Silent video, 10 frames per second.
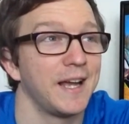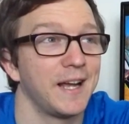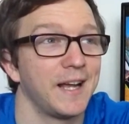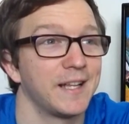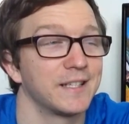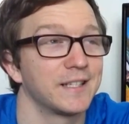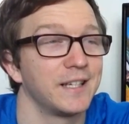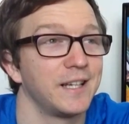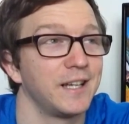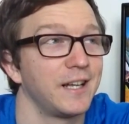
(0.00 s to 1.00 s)
And
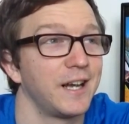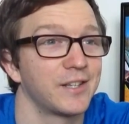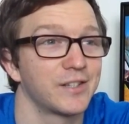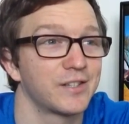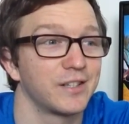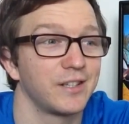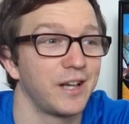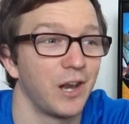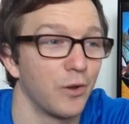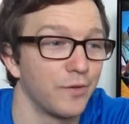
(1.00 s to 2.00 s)

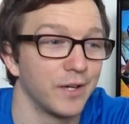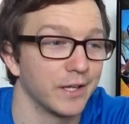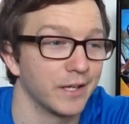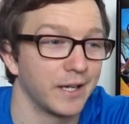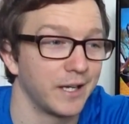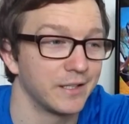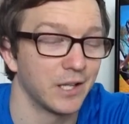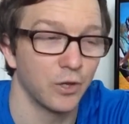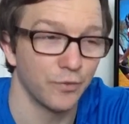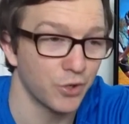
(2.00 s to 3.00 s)
I love it, and
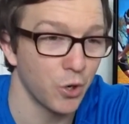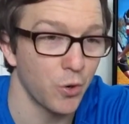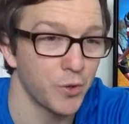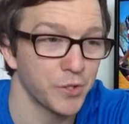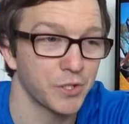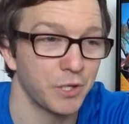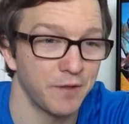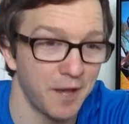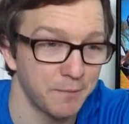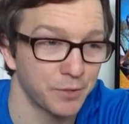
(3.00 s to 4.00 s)
I love the course, I love
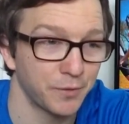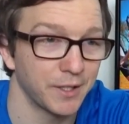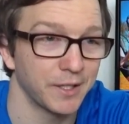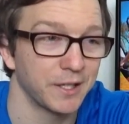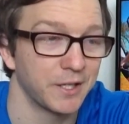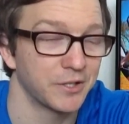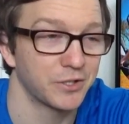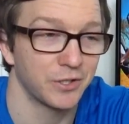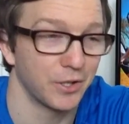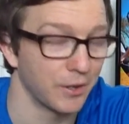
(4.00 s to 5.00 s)
the atmosphere, I just
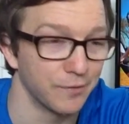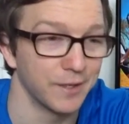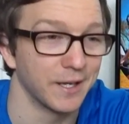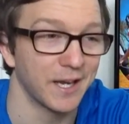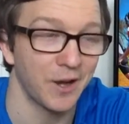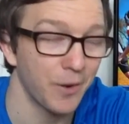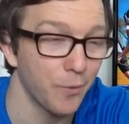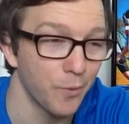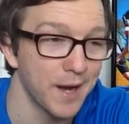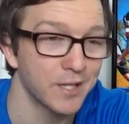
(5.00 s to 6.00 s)
love it, and I cannot
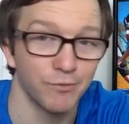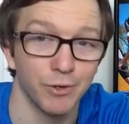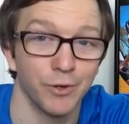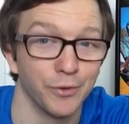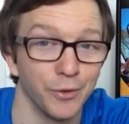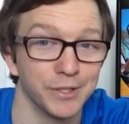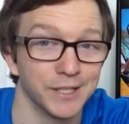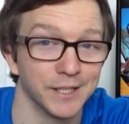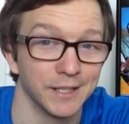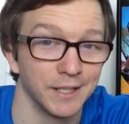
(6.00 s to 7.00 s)
wait to run it on
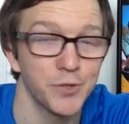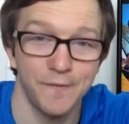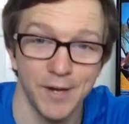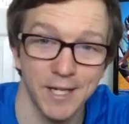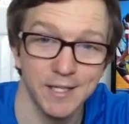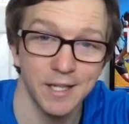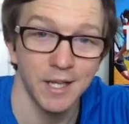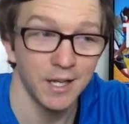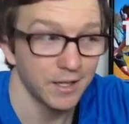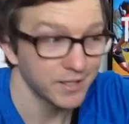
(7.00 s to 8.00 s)
Thursday. So I figured,
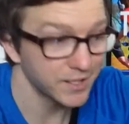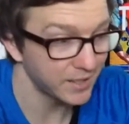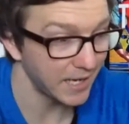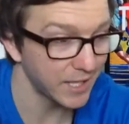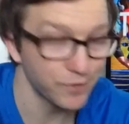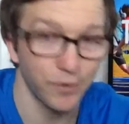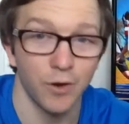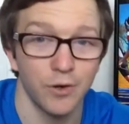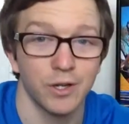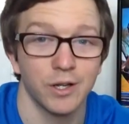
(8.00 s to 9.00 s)
since the last
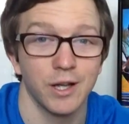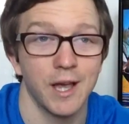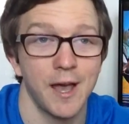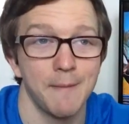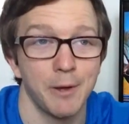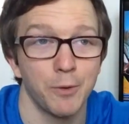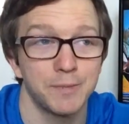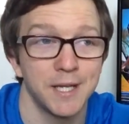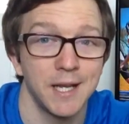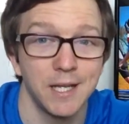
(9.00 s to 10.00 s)
vlog, I'd
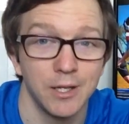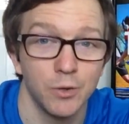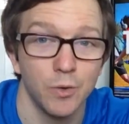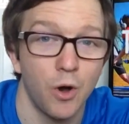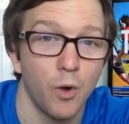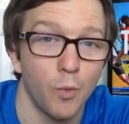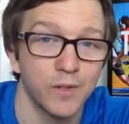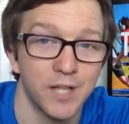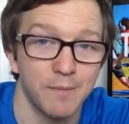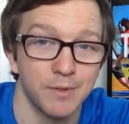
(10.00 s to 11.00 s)
update you on
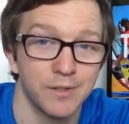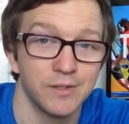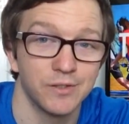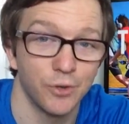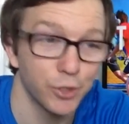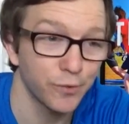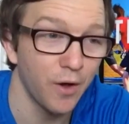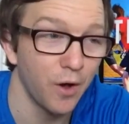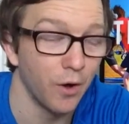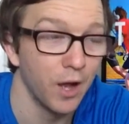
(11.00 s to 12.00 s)
what's happened thus
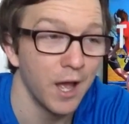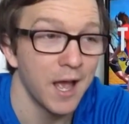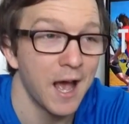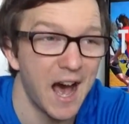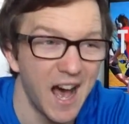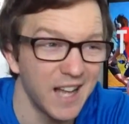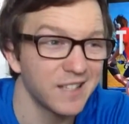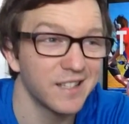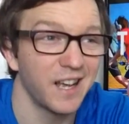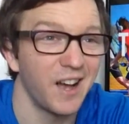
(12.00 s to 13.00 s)
far. And